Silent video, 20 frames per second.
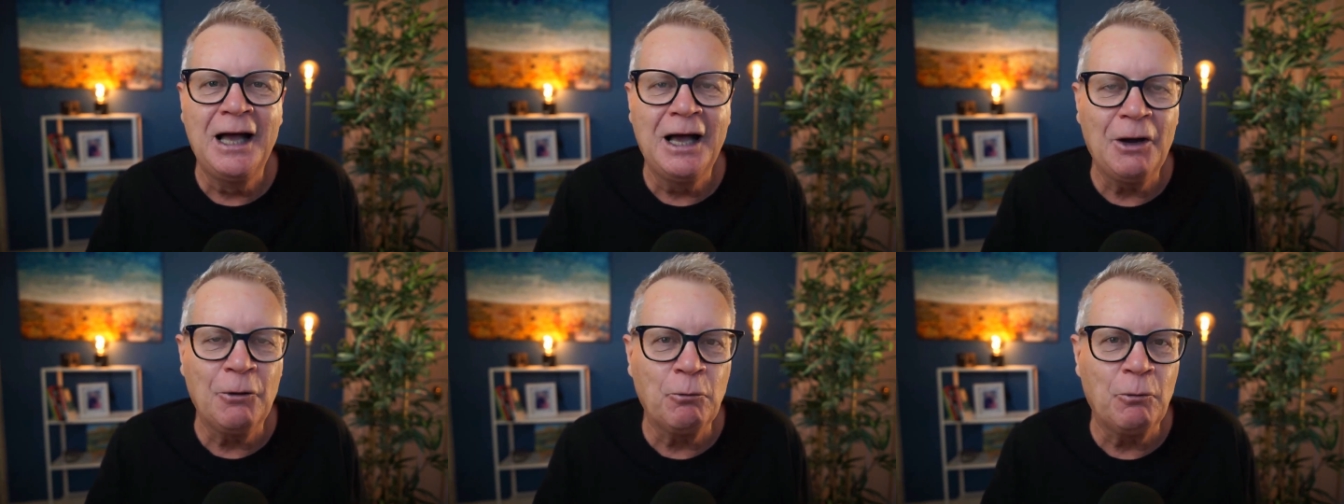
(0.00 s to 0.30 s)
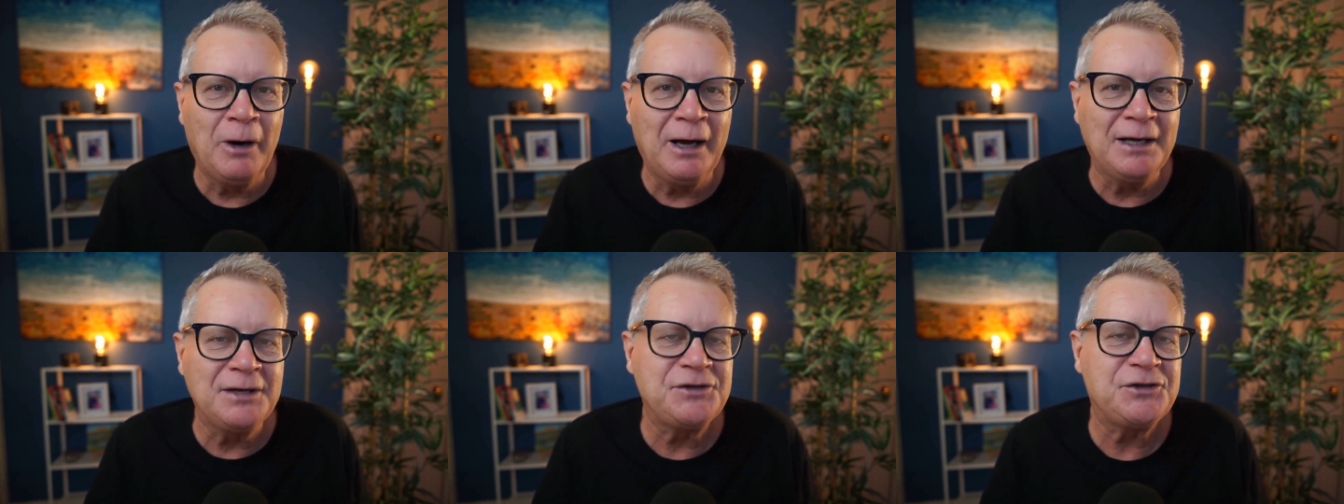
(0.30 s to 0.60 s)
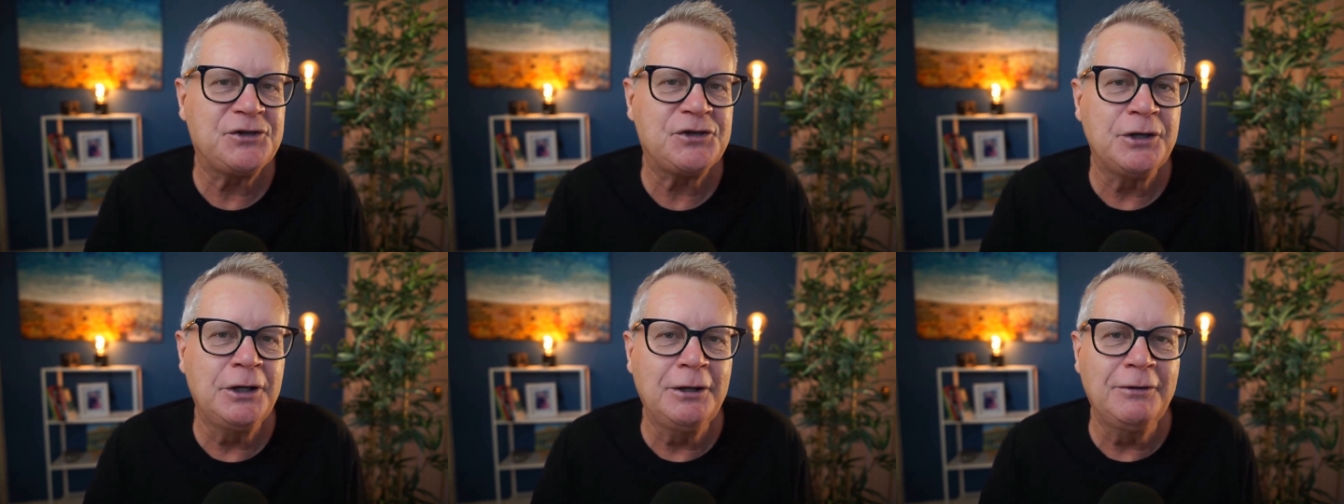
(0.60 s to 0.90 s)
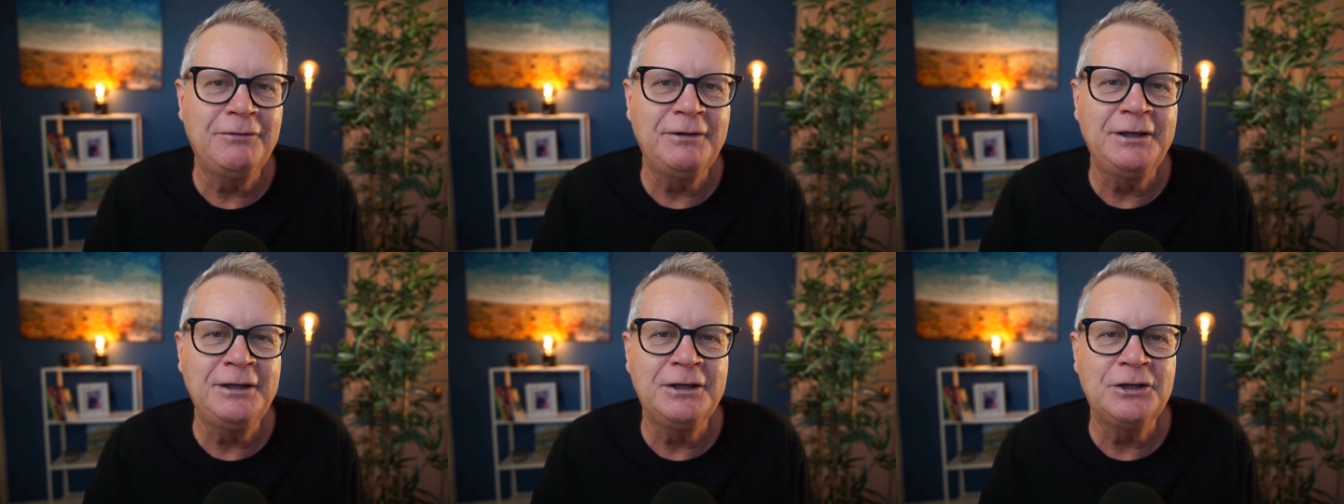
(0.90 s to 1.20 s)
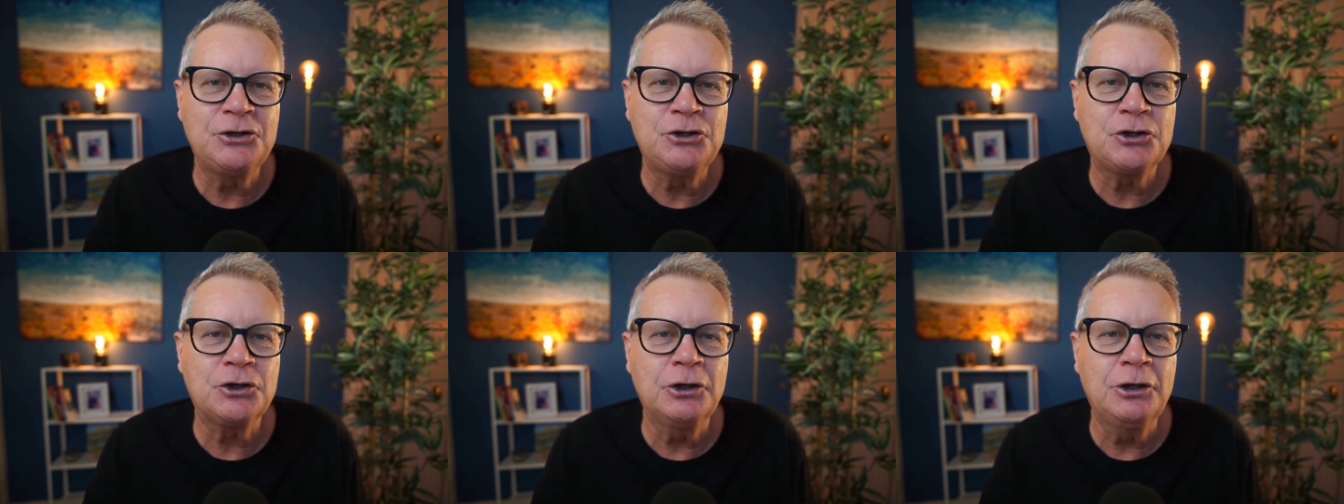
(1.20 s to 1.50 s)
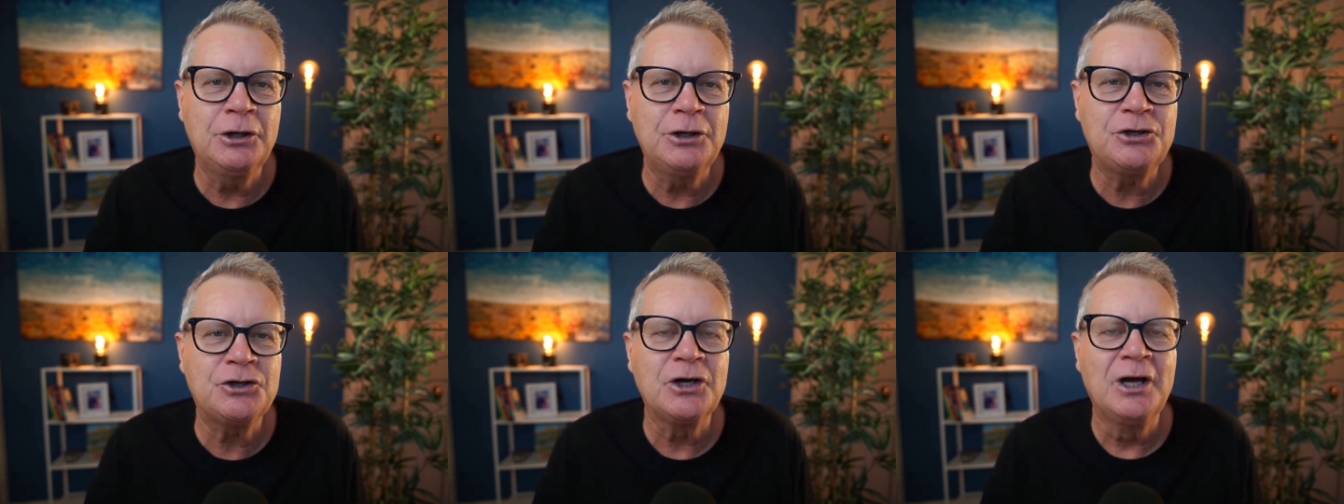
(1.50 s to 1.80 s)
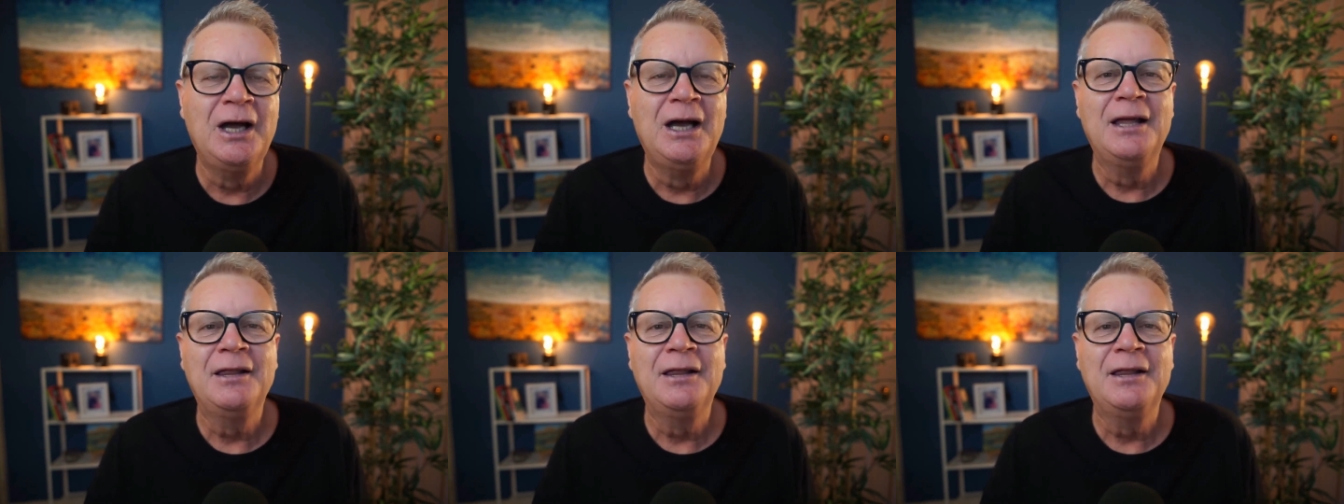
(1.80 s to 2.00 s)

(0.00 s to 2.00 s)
around serving your church.